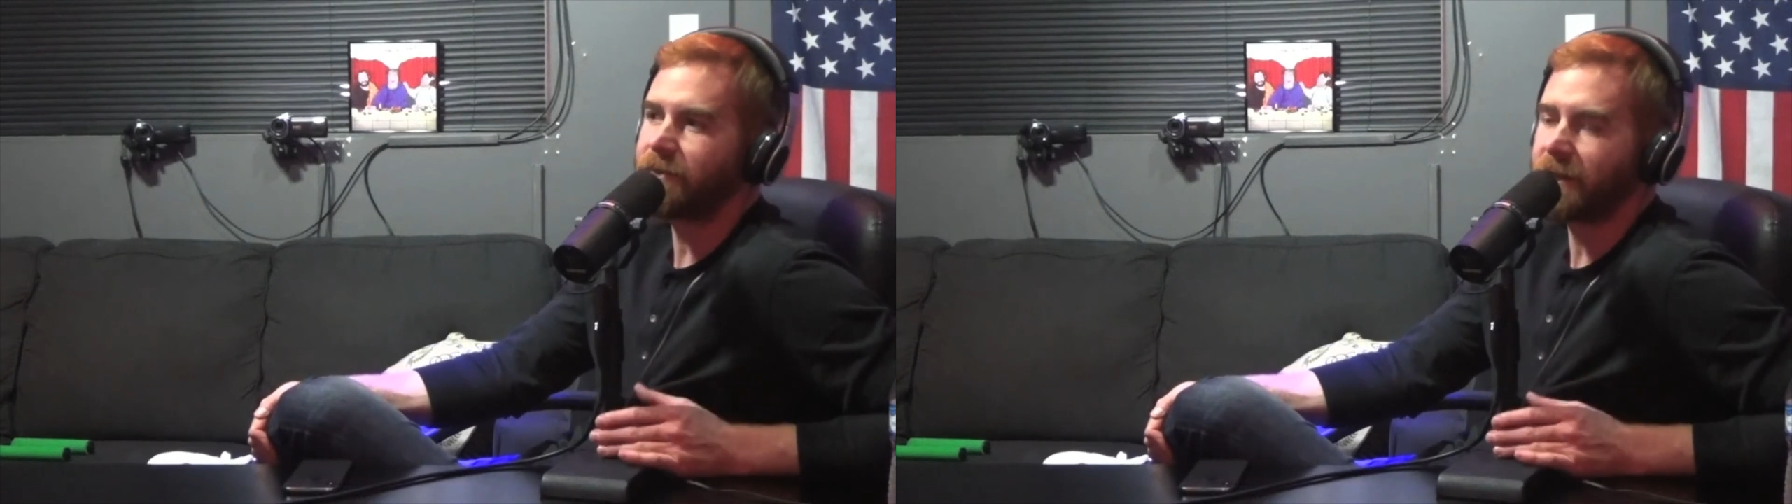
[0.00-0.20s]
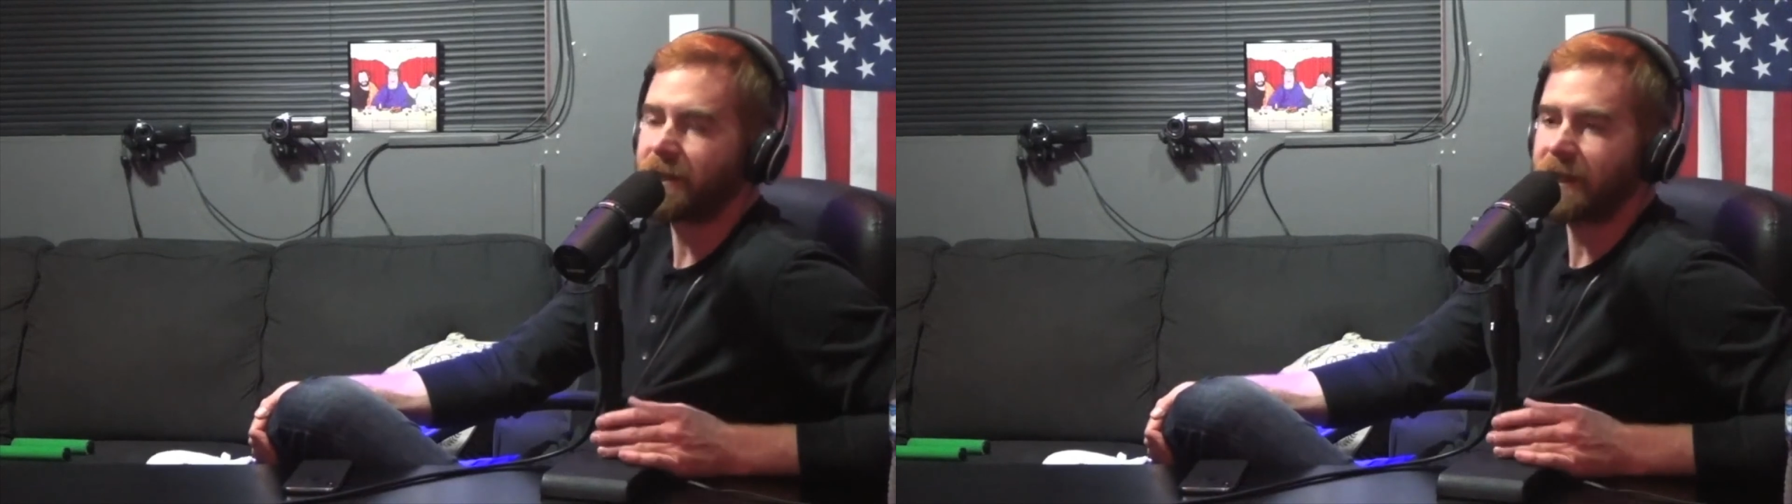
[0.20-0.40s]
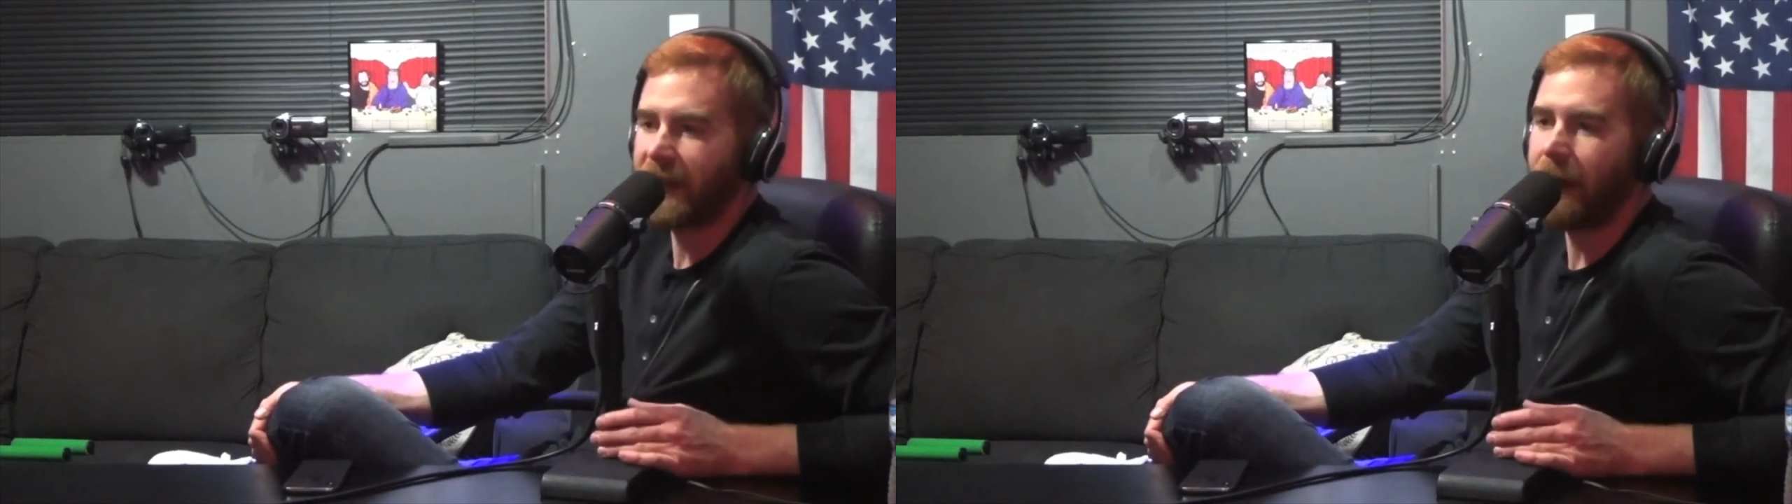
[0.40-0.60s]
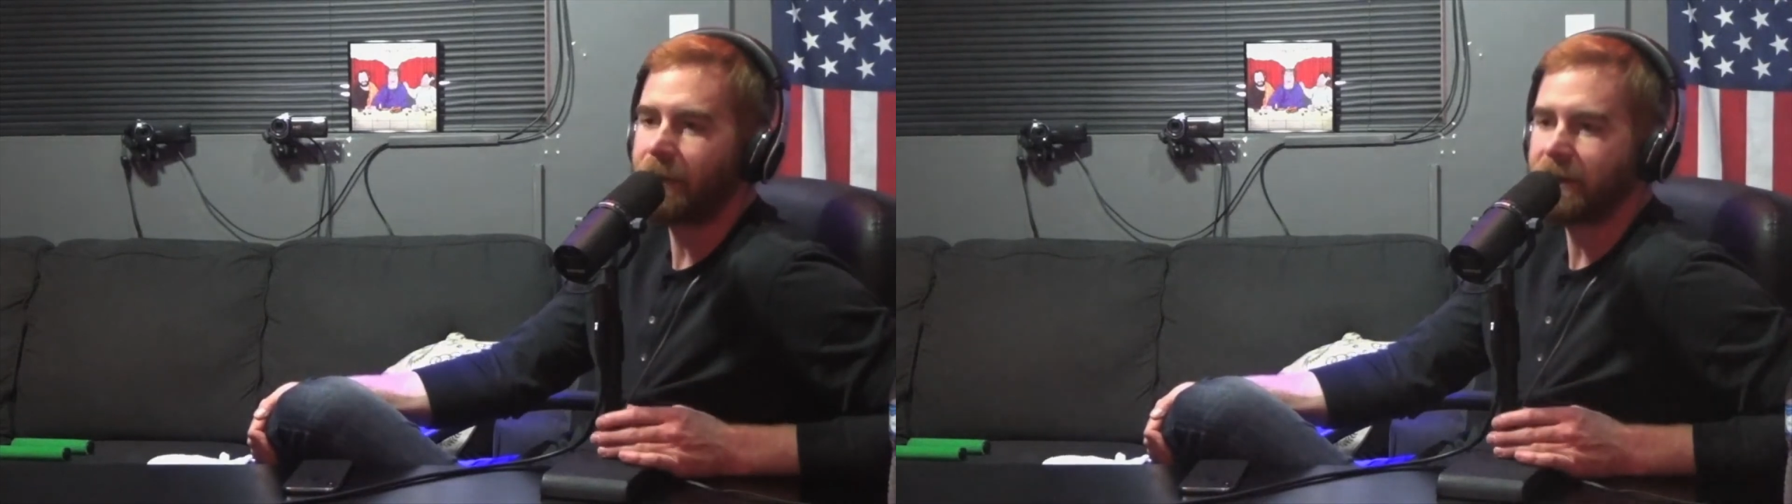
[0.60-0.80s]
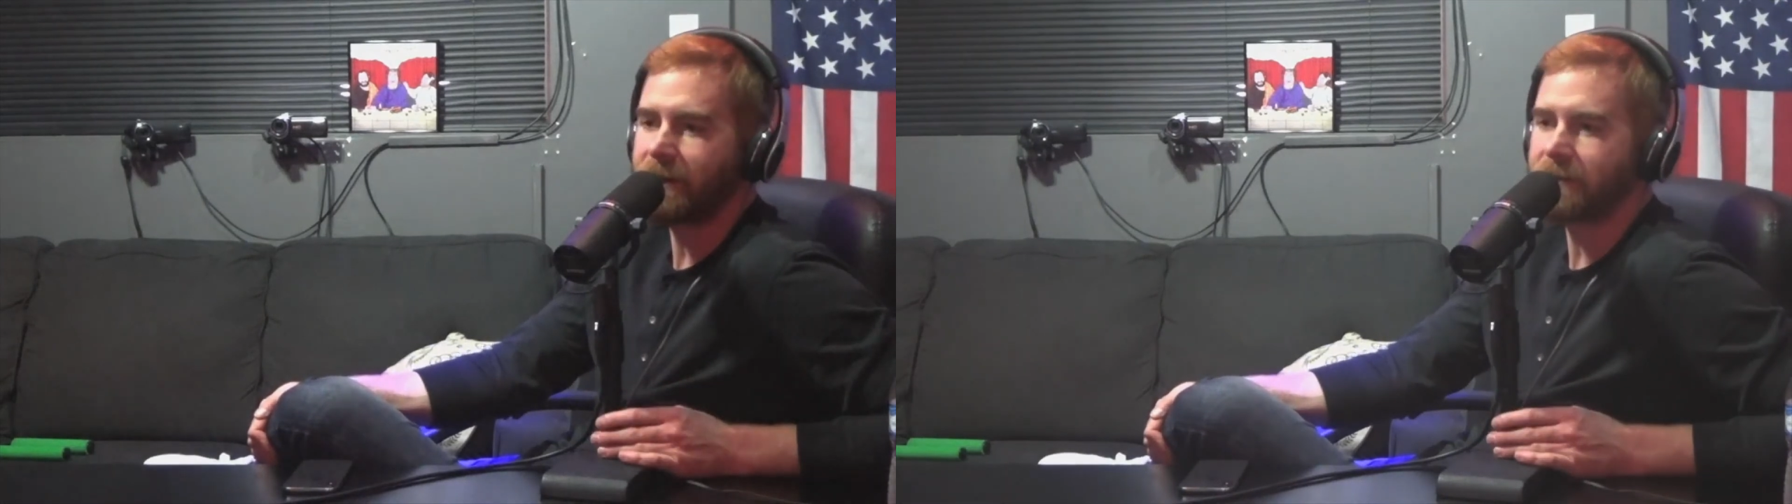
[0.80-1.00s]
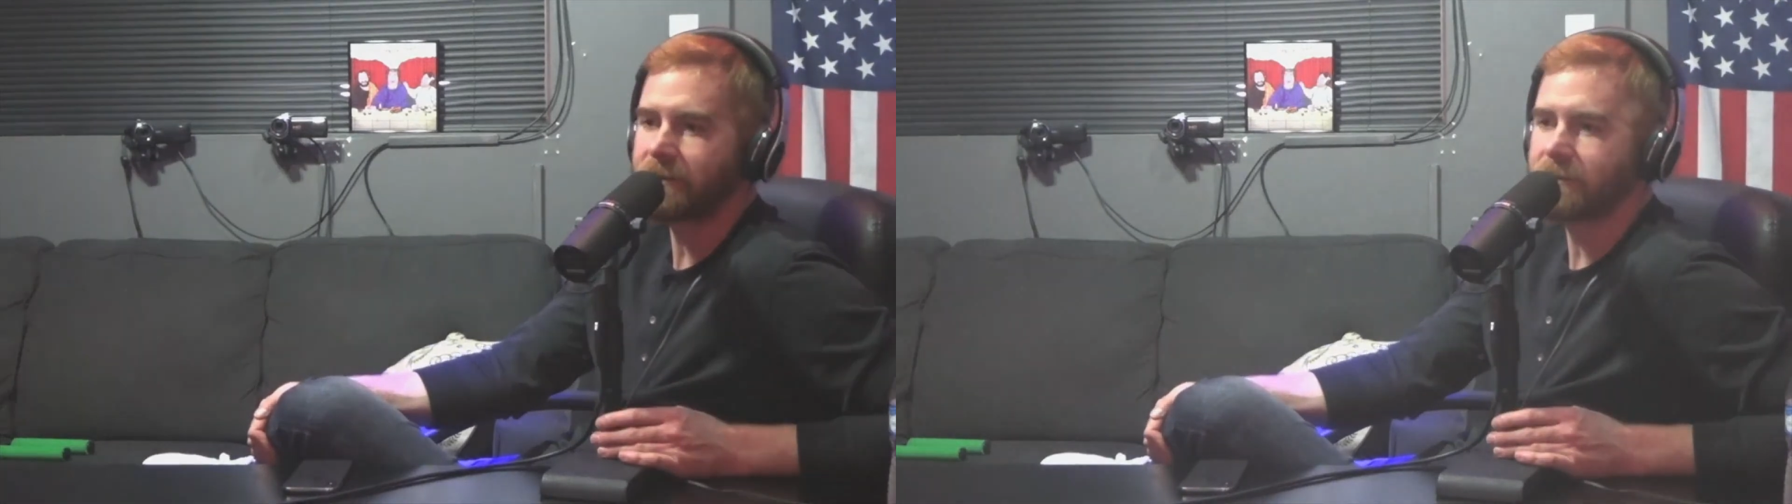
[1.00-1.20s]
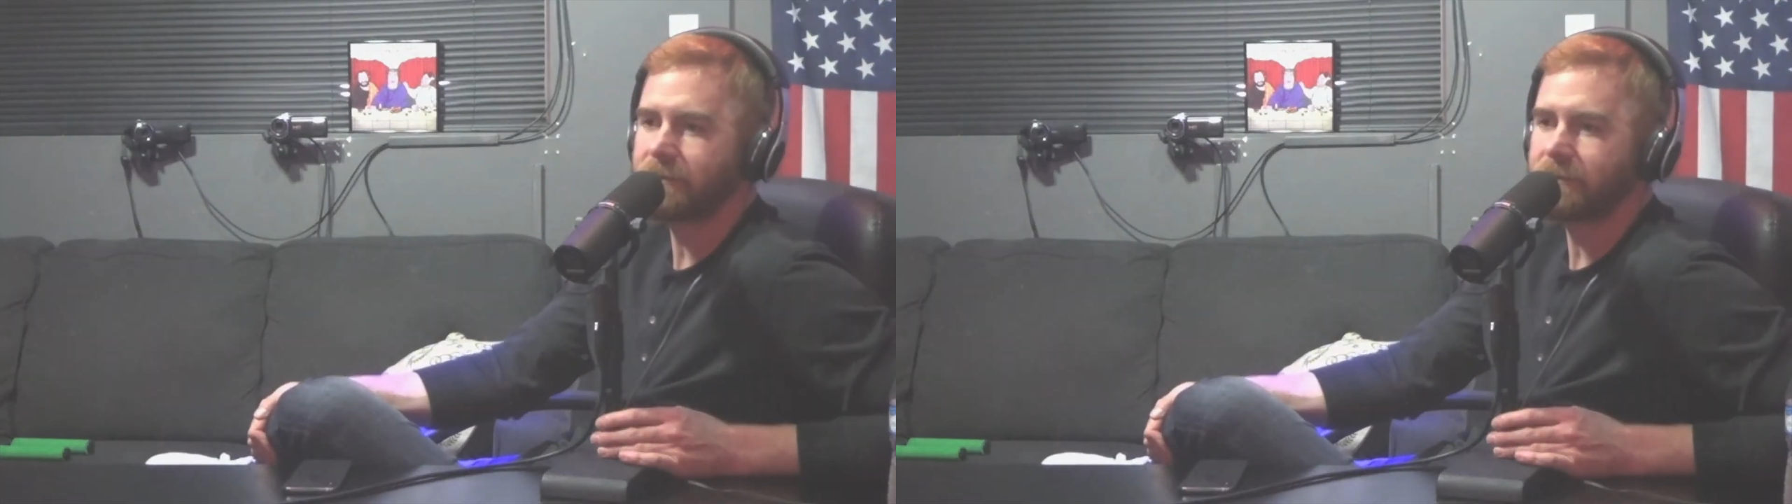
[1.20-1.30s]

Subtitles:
feeling that comedy does,